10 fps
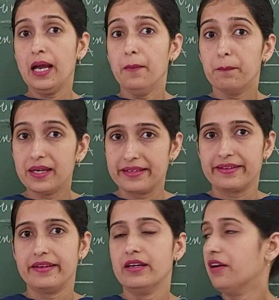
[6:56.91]

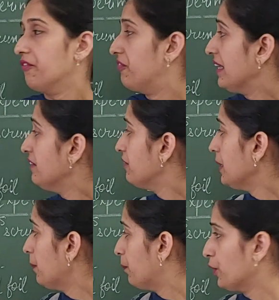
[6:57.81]
But when
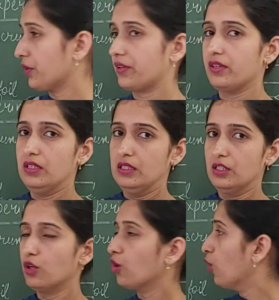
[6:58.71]
we put
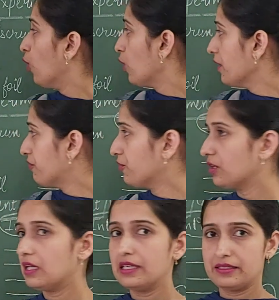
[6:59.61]
gold
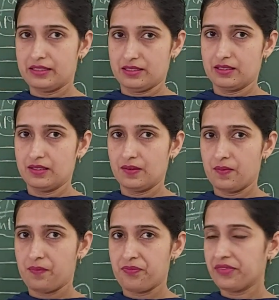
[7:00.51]
foil here,
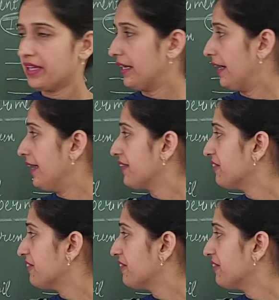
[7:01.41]
it